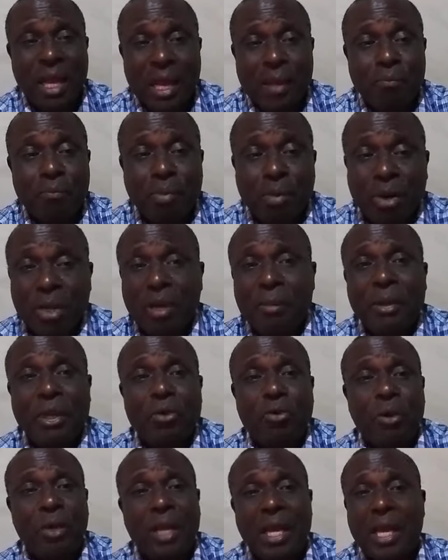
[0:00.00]
brought them
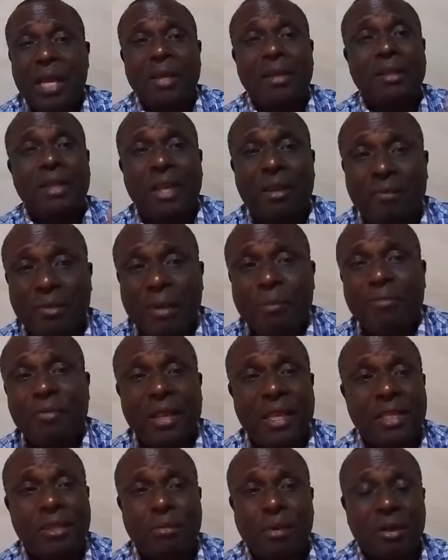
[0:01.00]
into a land, gave them
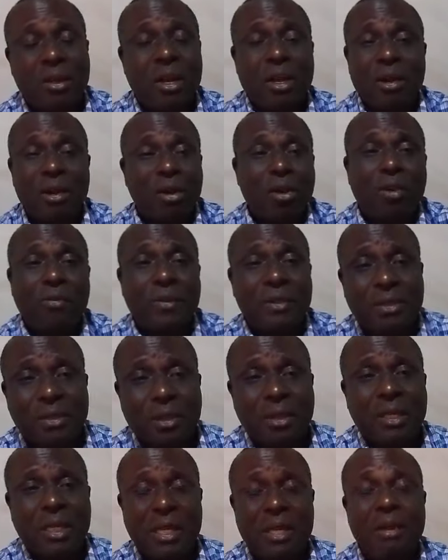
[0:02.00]
things, but all of a
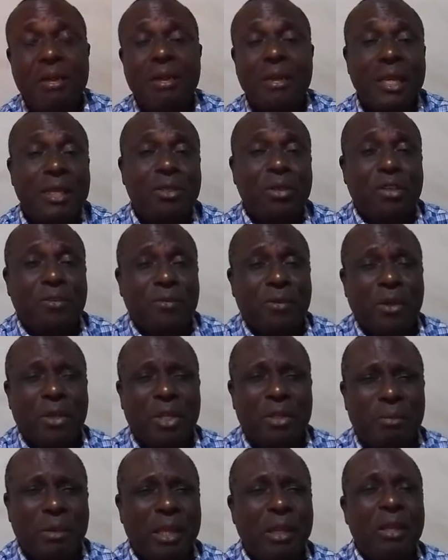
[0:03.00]
sudden, they just
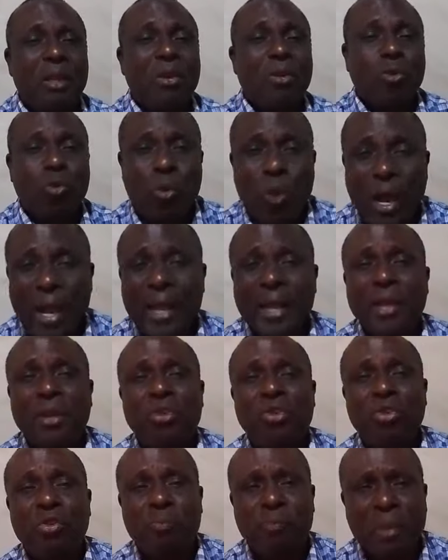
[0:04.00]
forgot me. Why
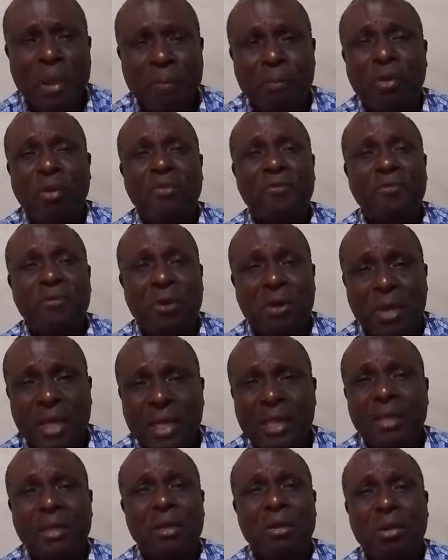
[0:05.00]
do people
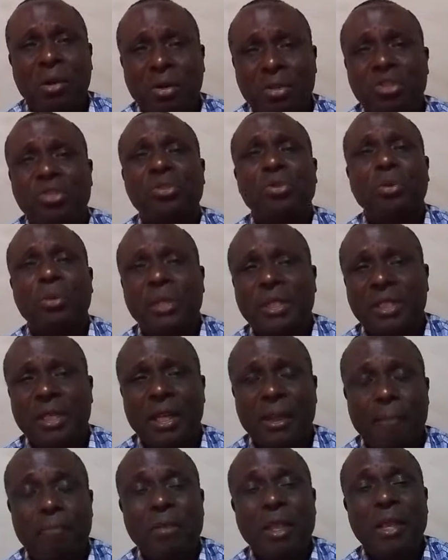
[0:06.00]
forget God so
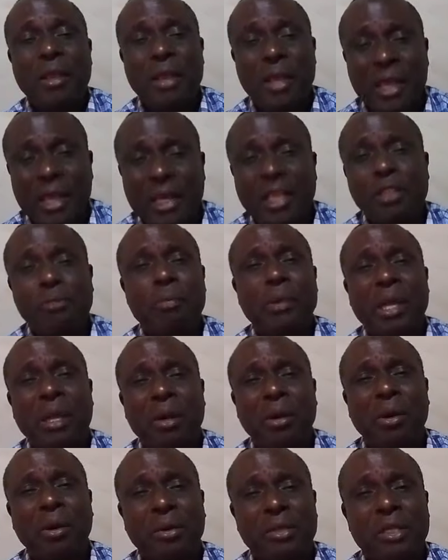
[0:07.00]
easily? It is
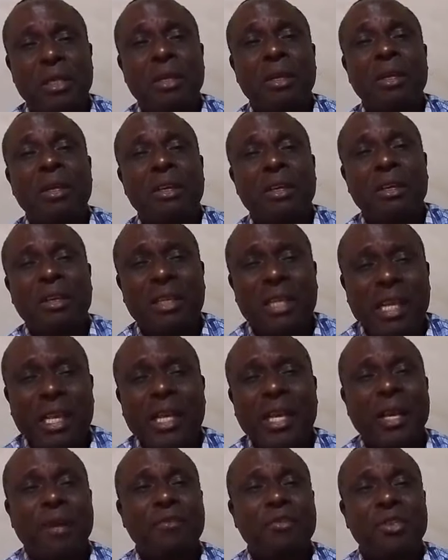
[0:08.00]
because they
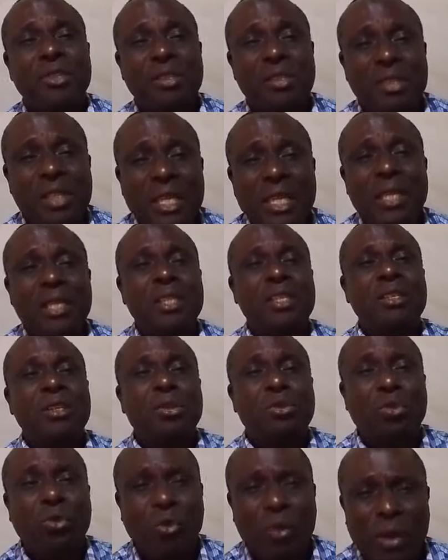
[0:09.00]
have
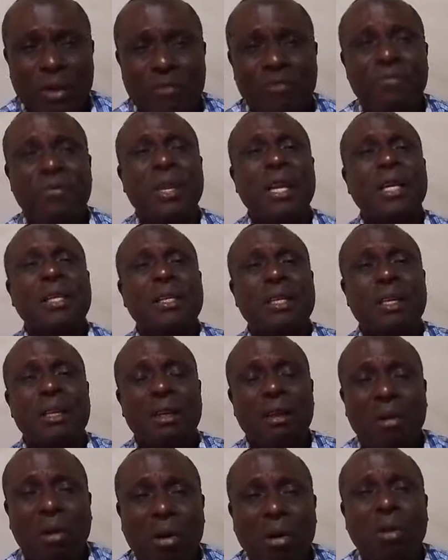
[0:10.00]
ceased to reflect
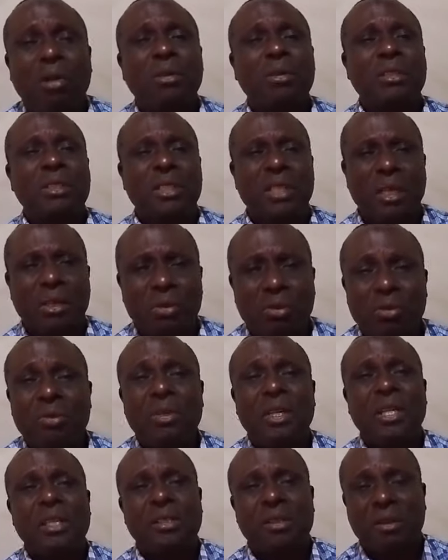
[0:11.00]
on the
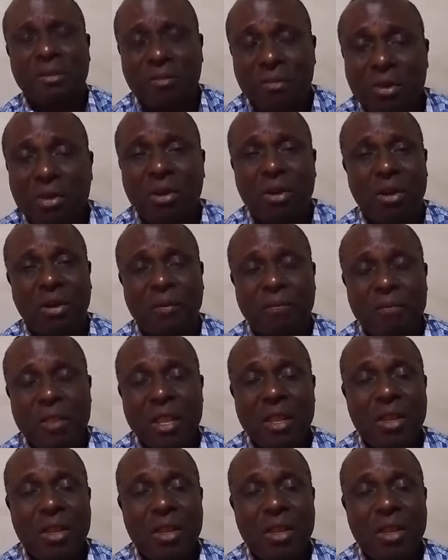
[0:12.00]
goodness of God.